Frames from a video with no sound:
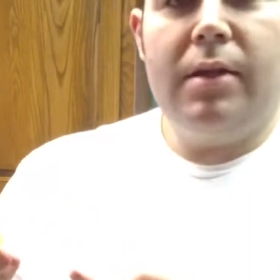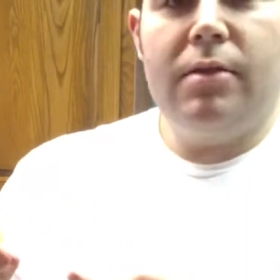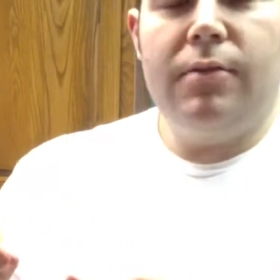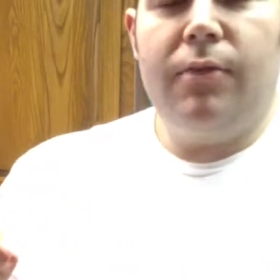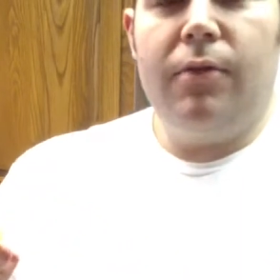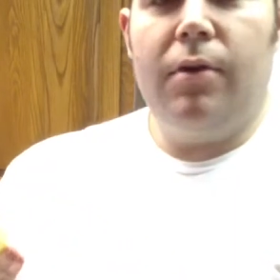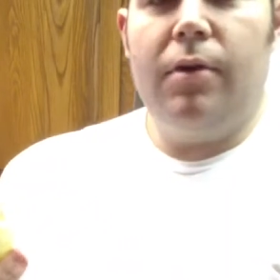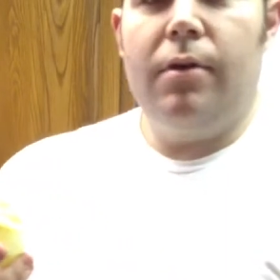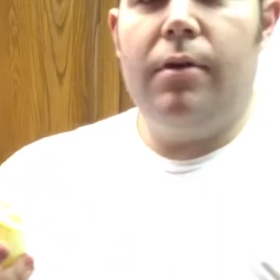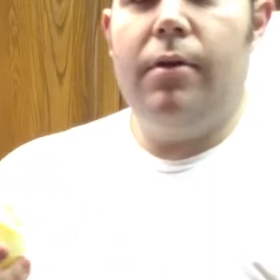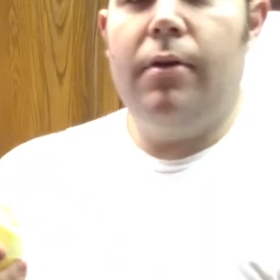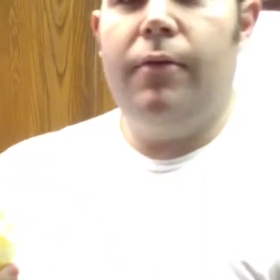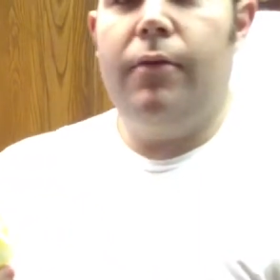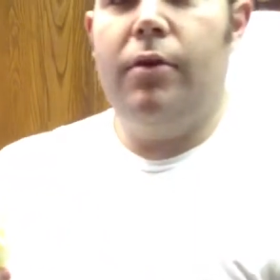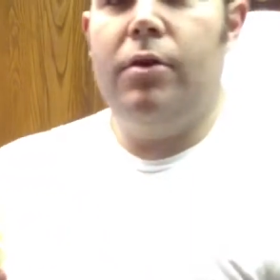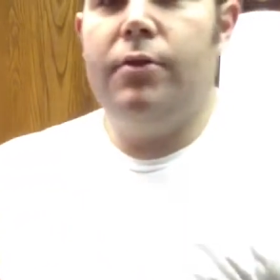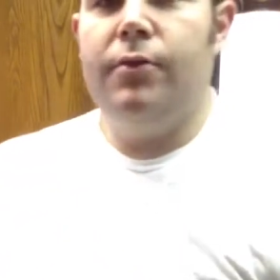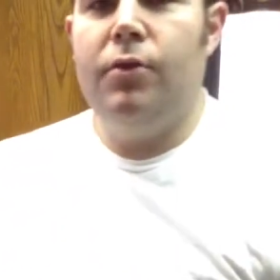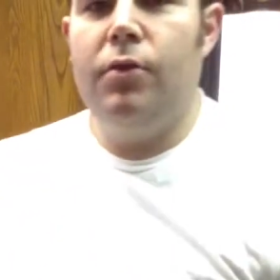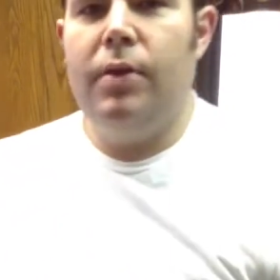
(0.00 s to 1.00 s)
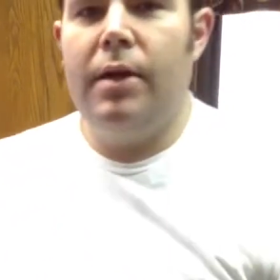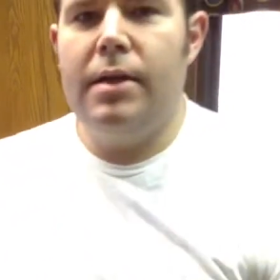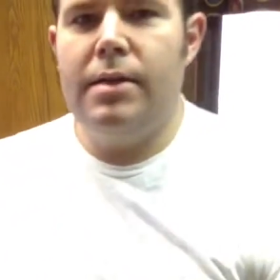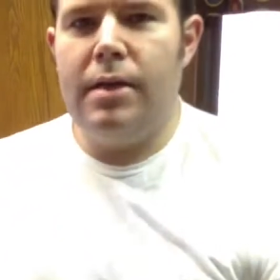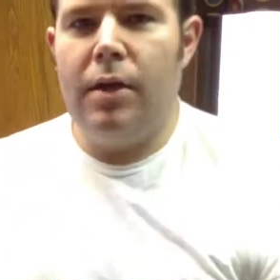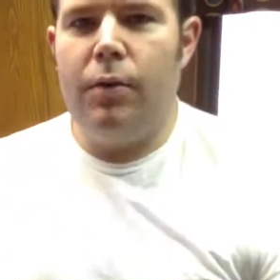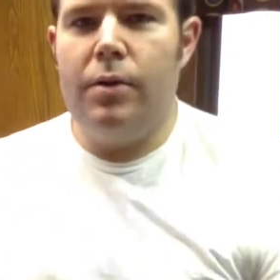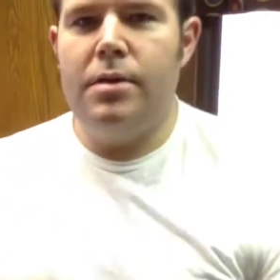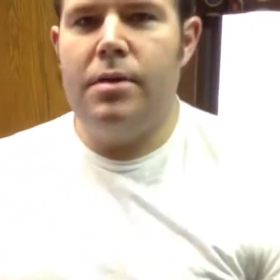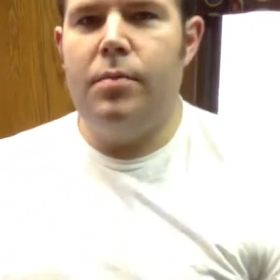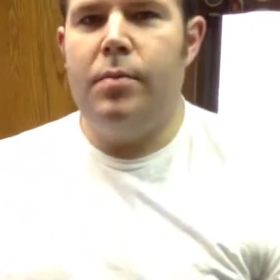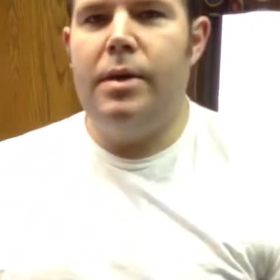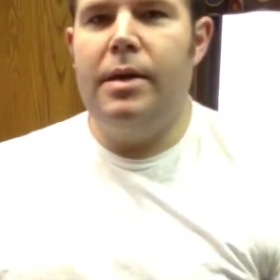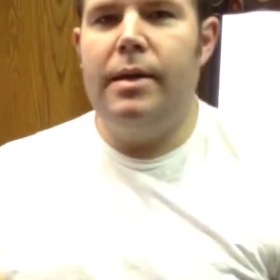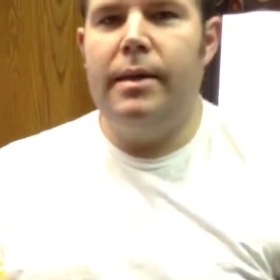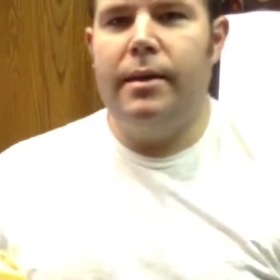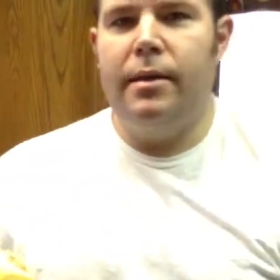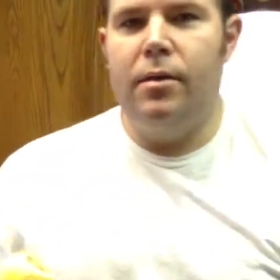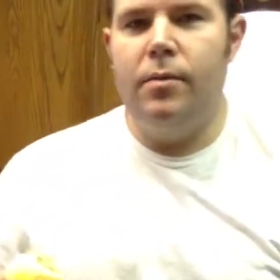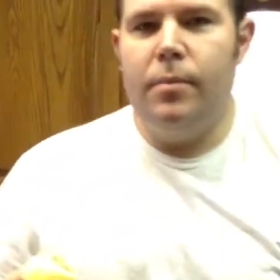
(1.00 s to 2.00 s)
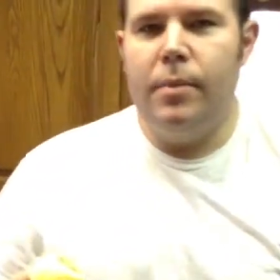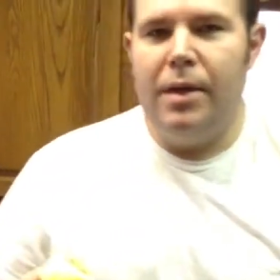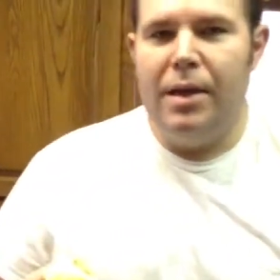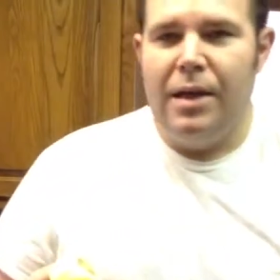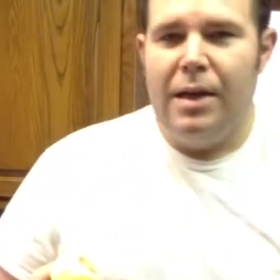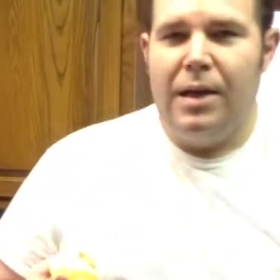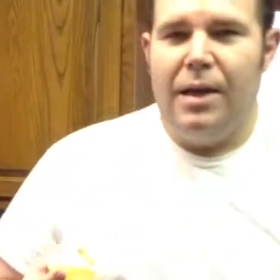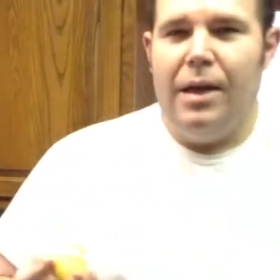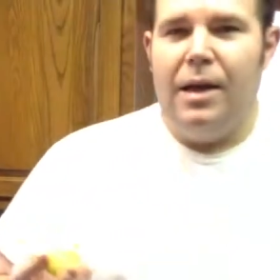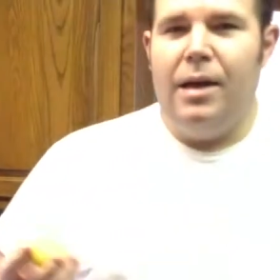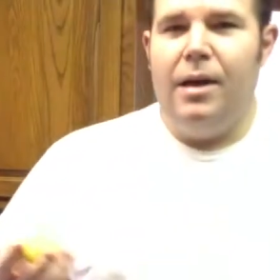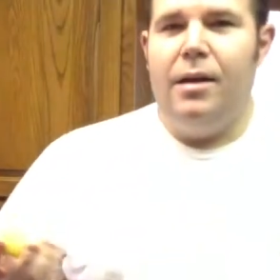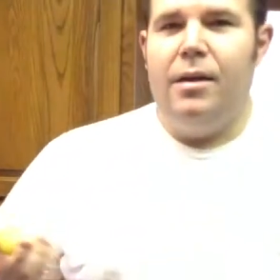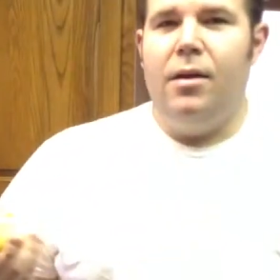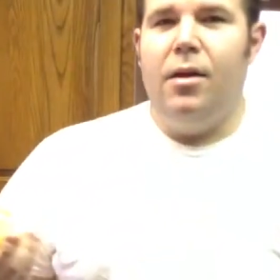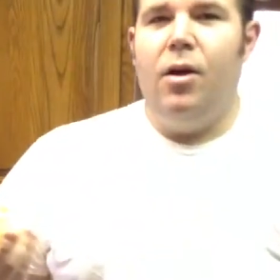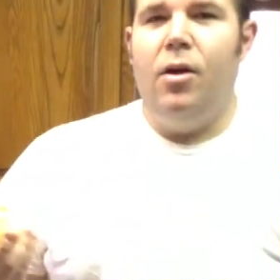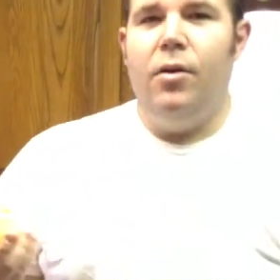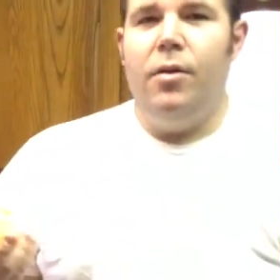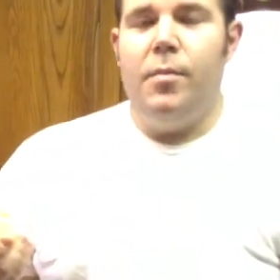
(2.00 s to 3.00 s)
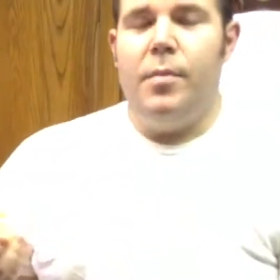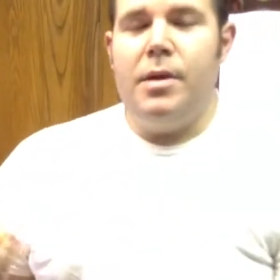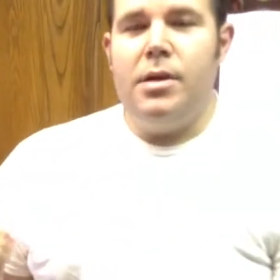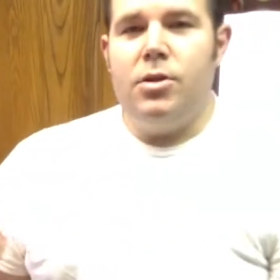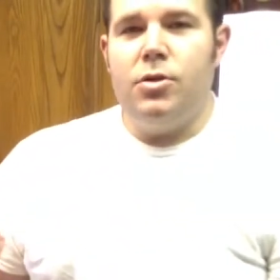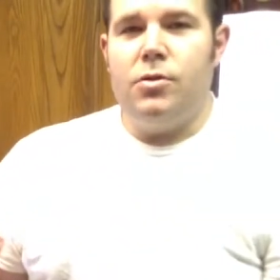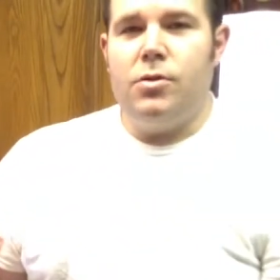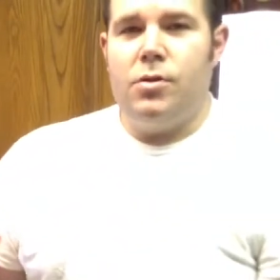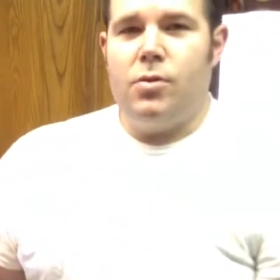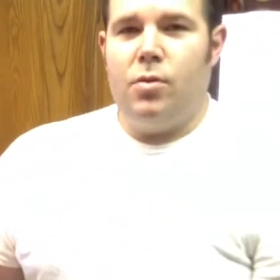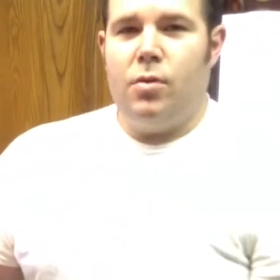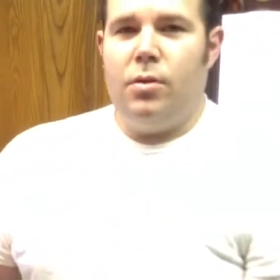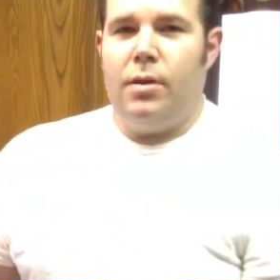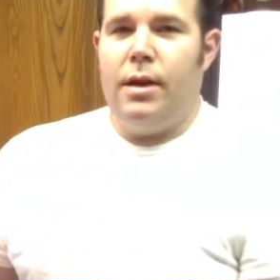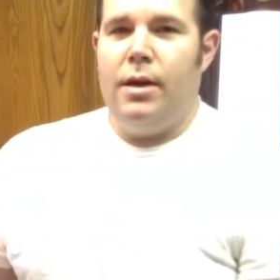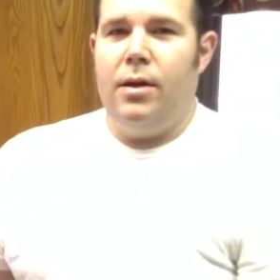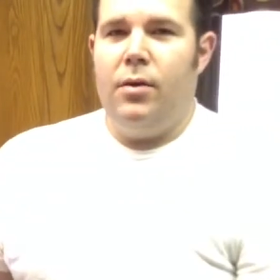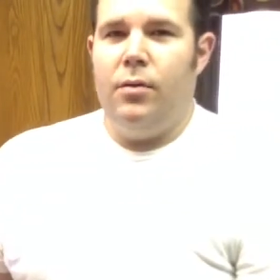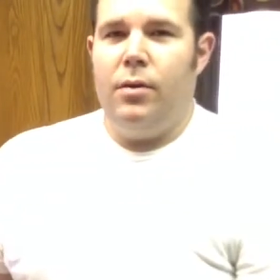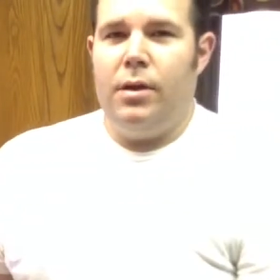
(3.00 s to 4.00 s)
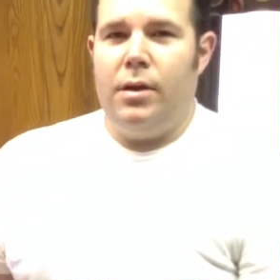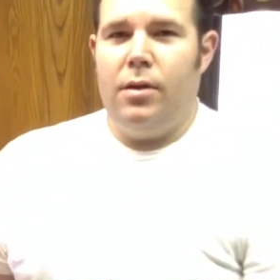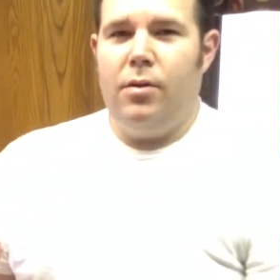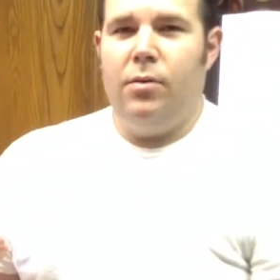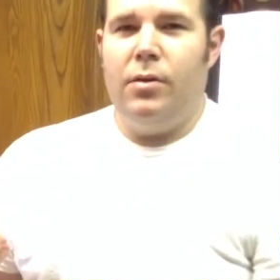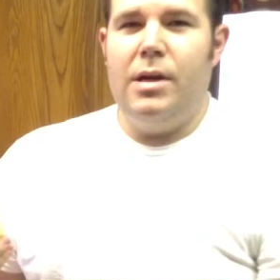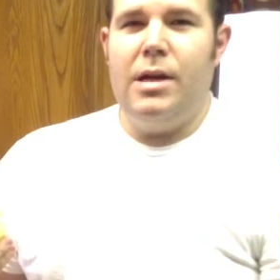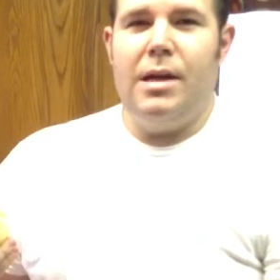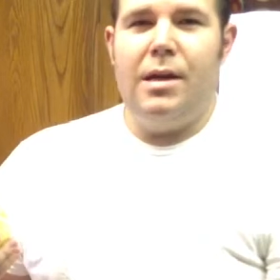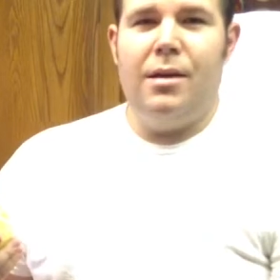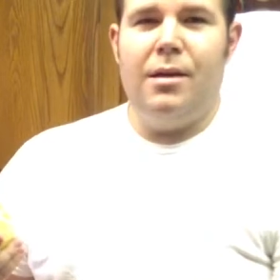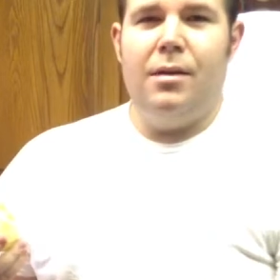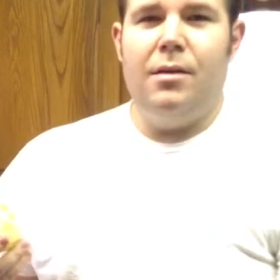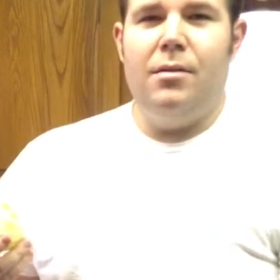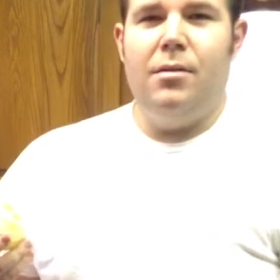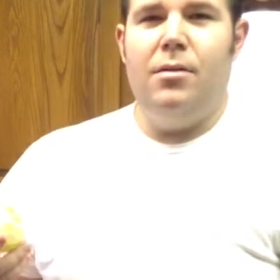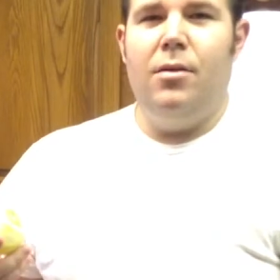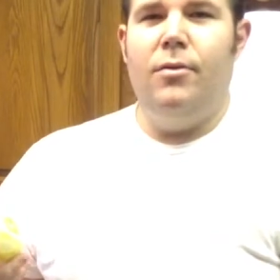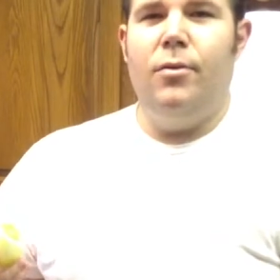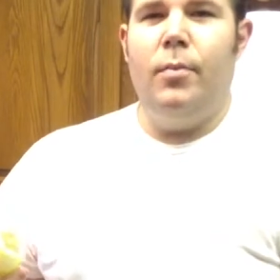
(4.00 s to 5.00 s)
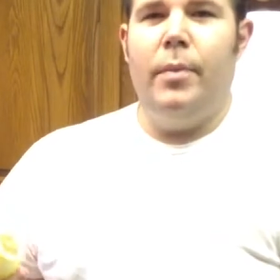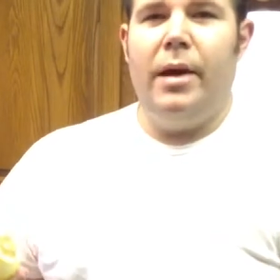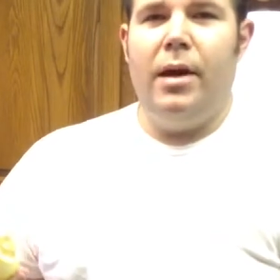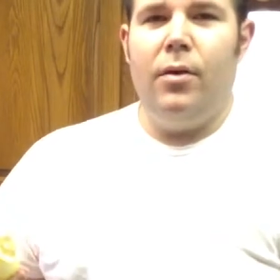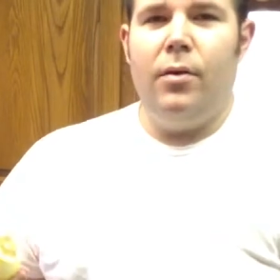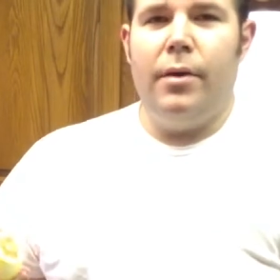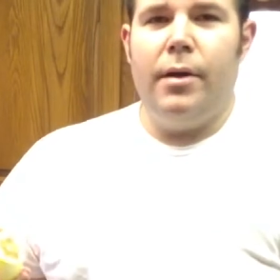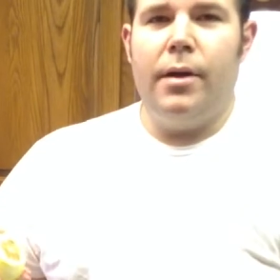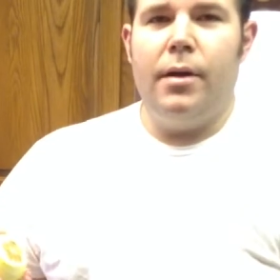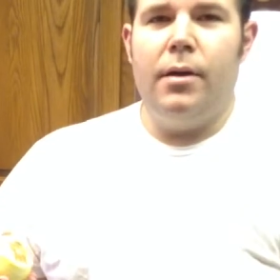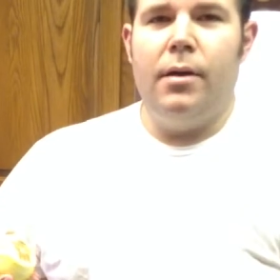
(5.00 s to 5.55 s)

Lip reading: For the first few days I wasn't peeling them, and all the beet juices were kind of really gritty and overpowering,